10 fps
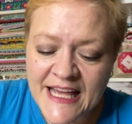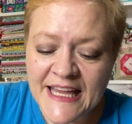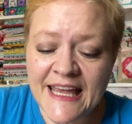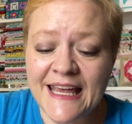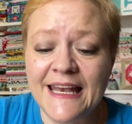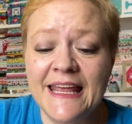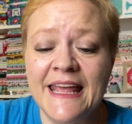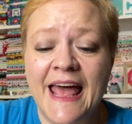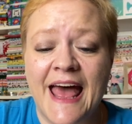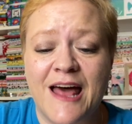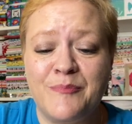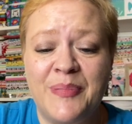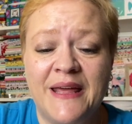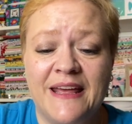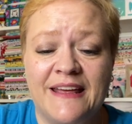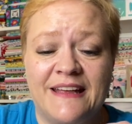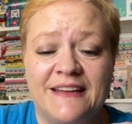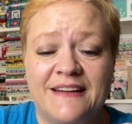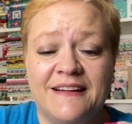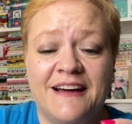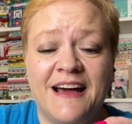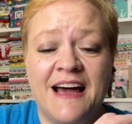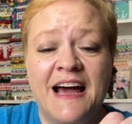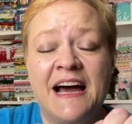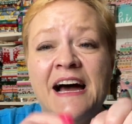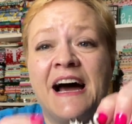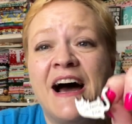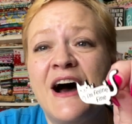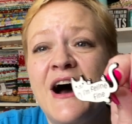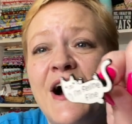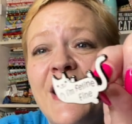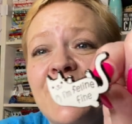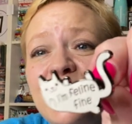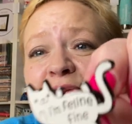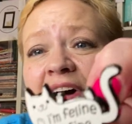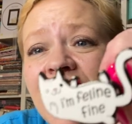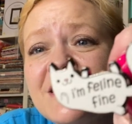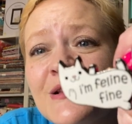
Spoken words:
kitty cat pen. You guys,